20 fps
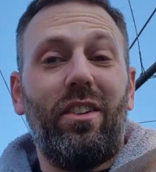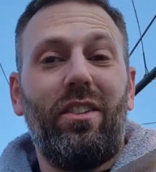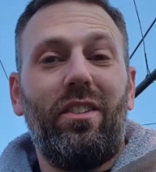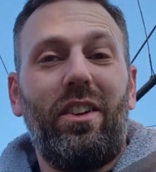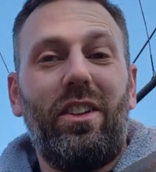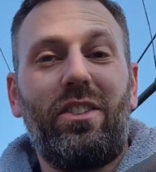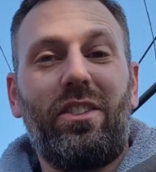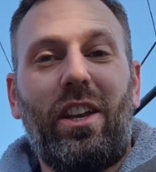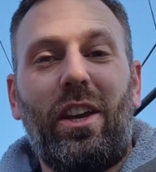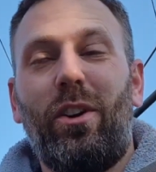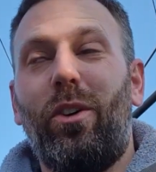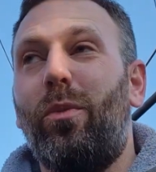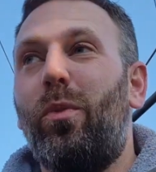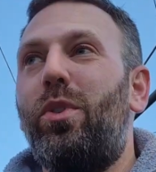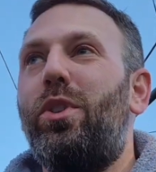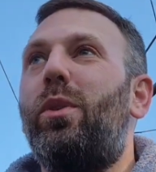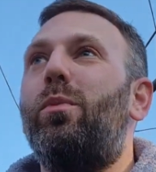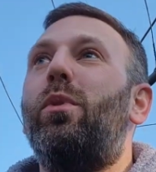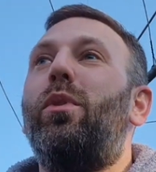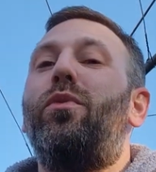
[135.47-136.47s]
Let's get on
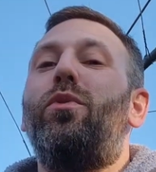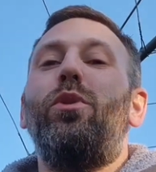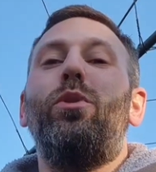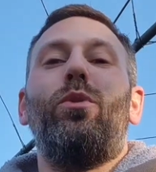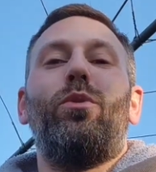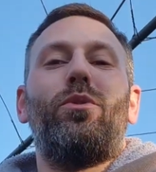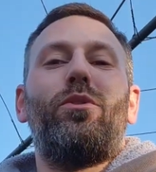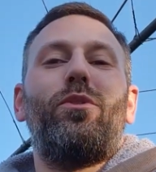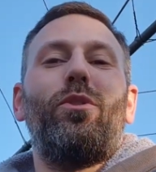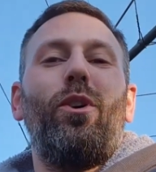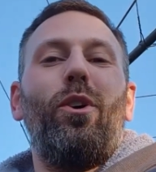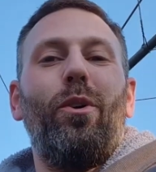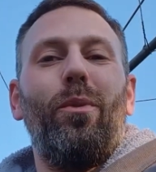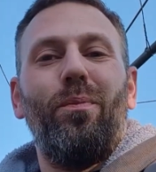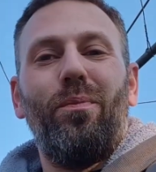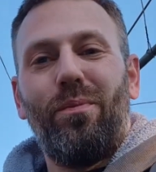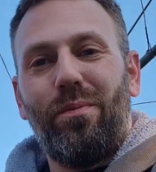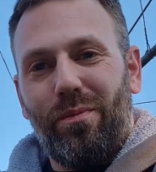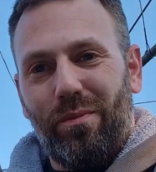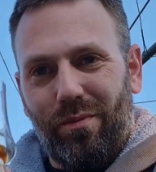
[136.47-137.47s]
with the review. So,
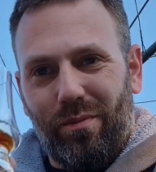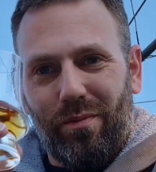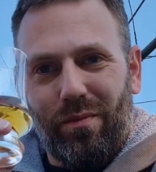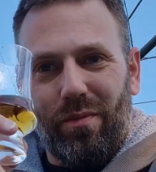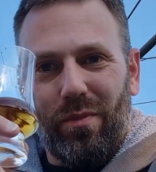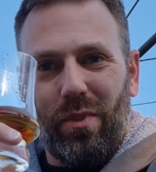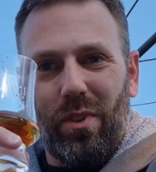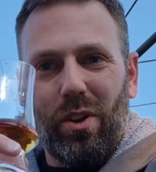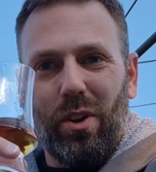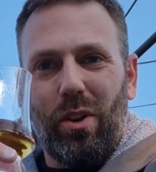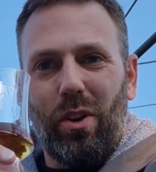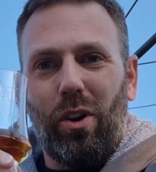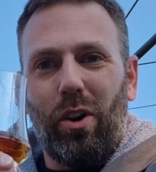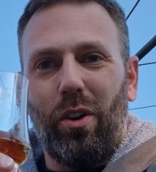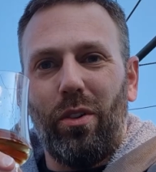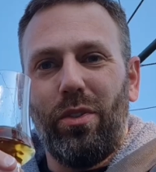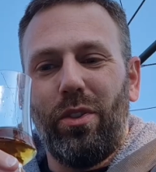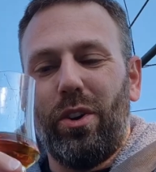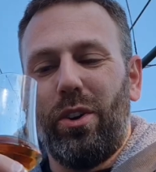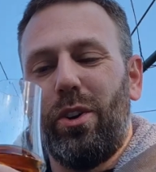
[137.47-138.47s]

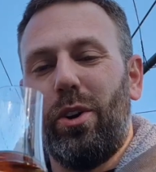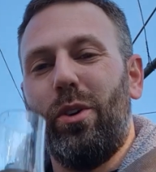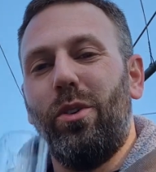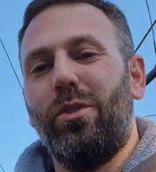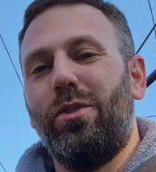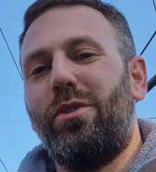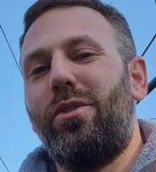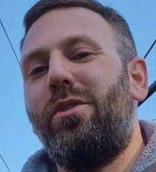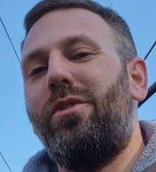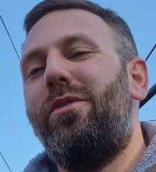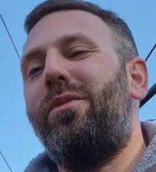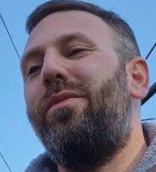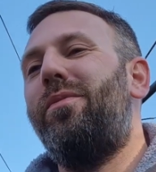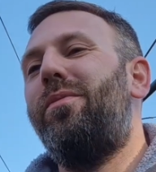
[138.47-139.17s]
on the nose.